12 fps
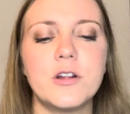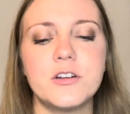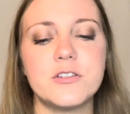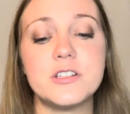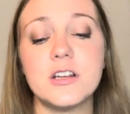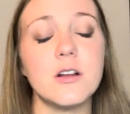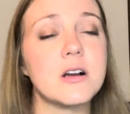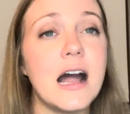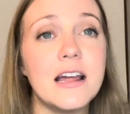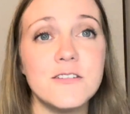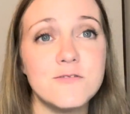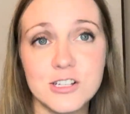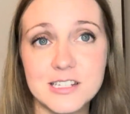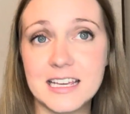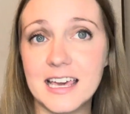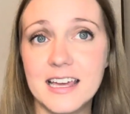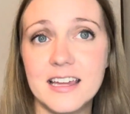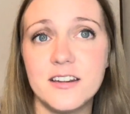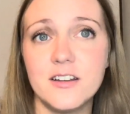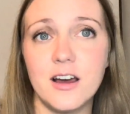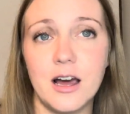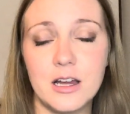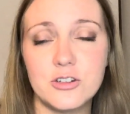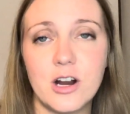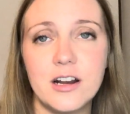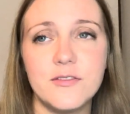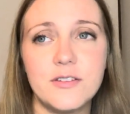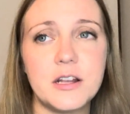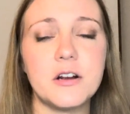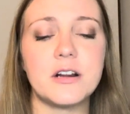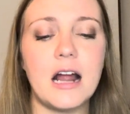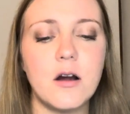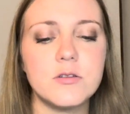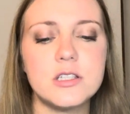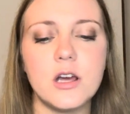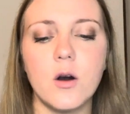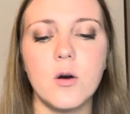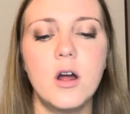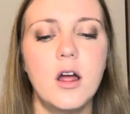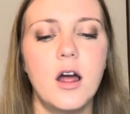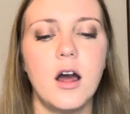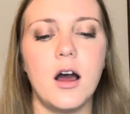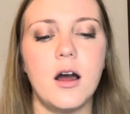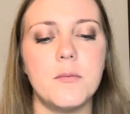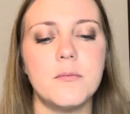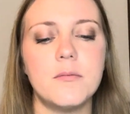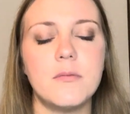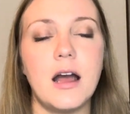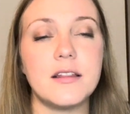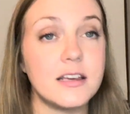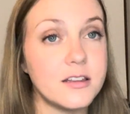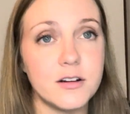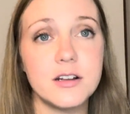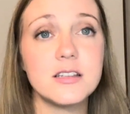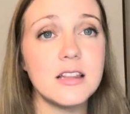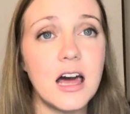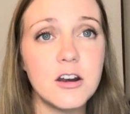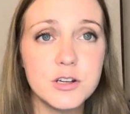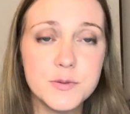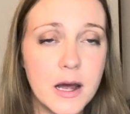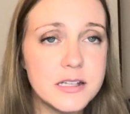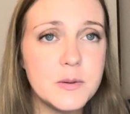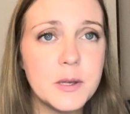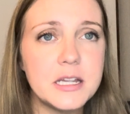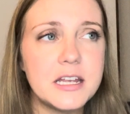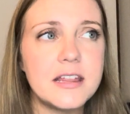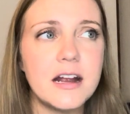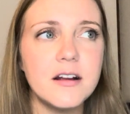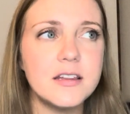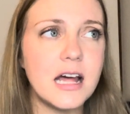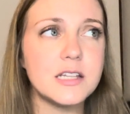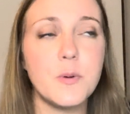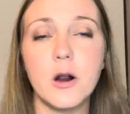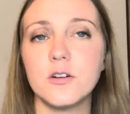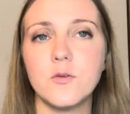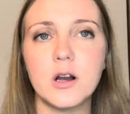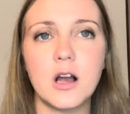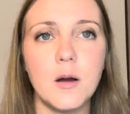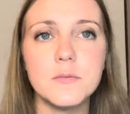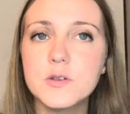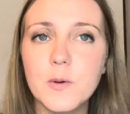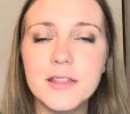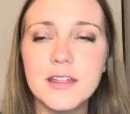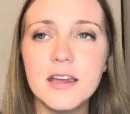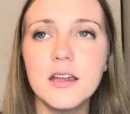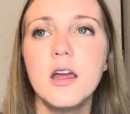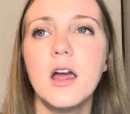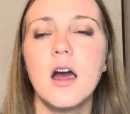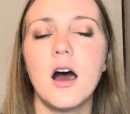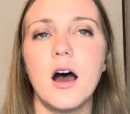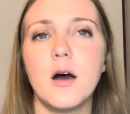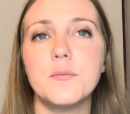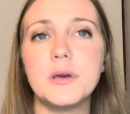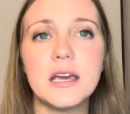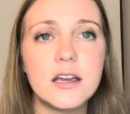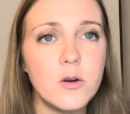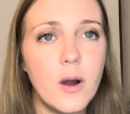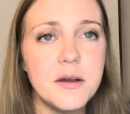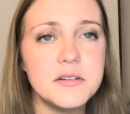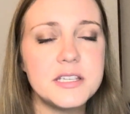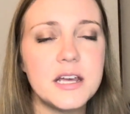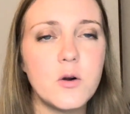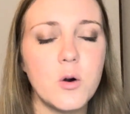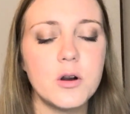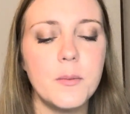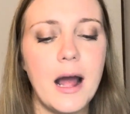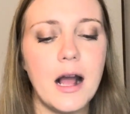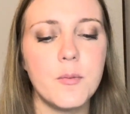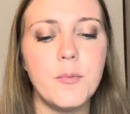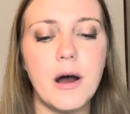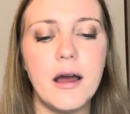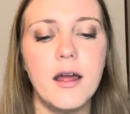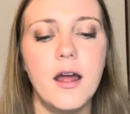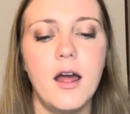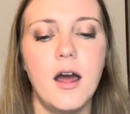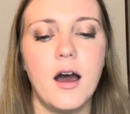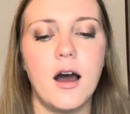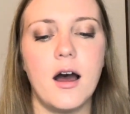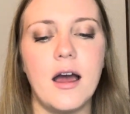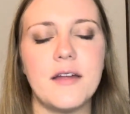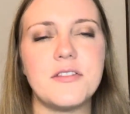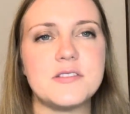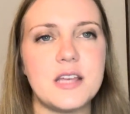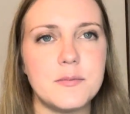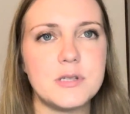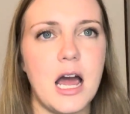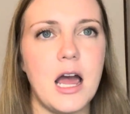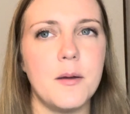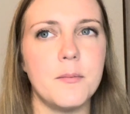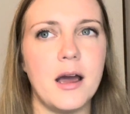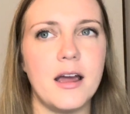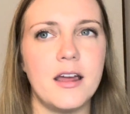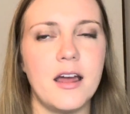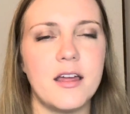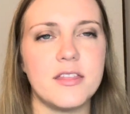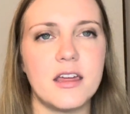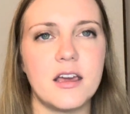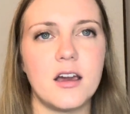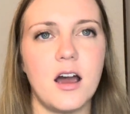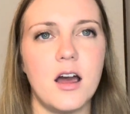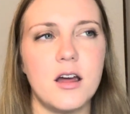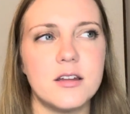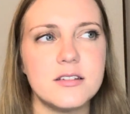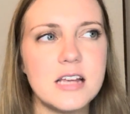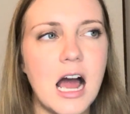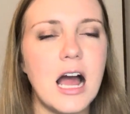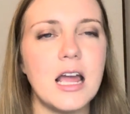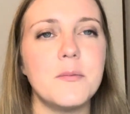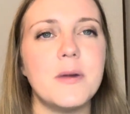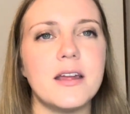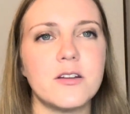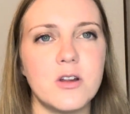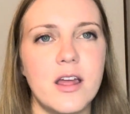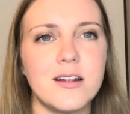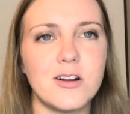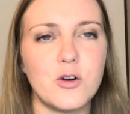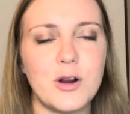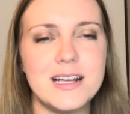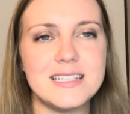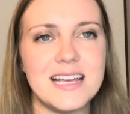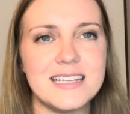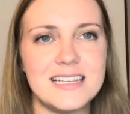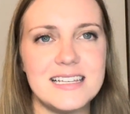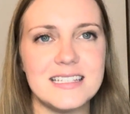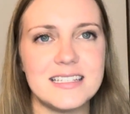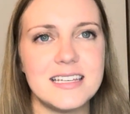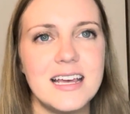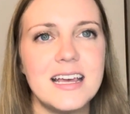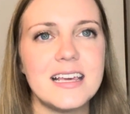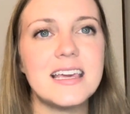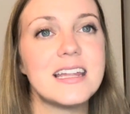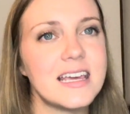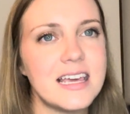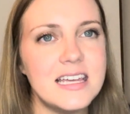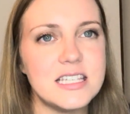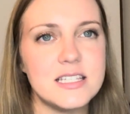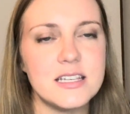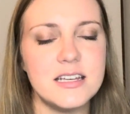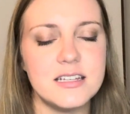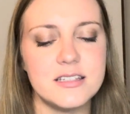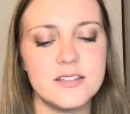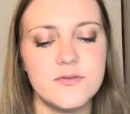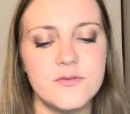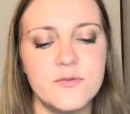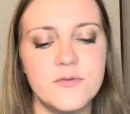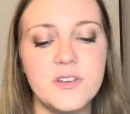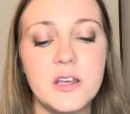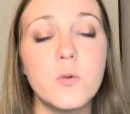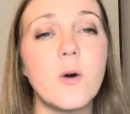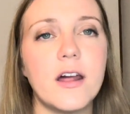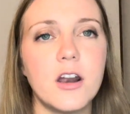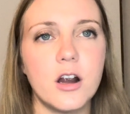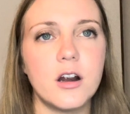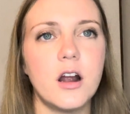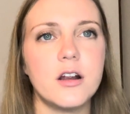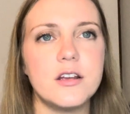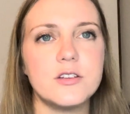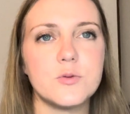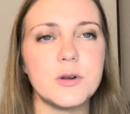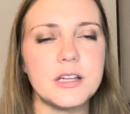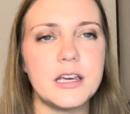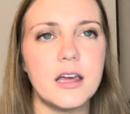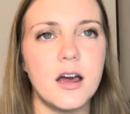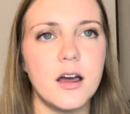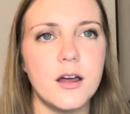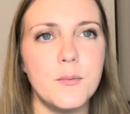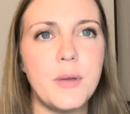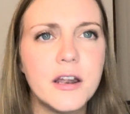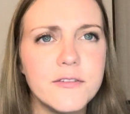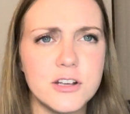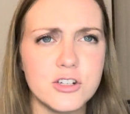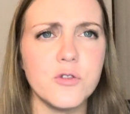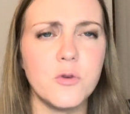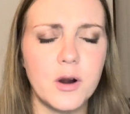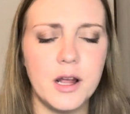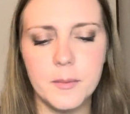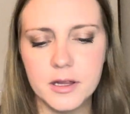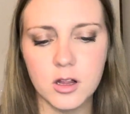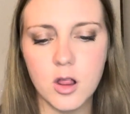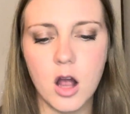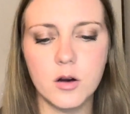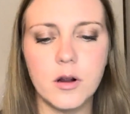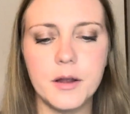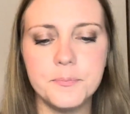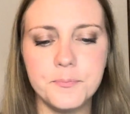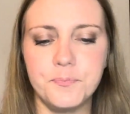you're still kind of just a kid trying to figure it out. So I think there is a lot of responsibility there, and that's part of what comes with it, being an Ohio State quarterback. But at the same time, I think time and grace as he's getting his feet wet is really beneficial for him in the long run.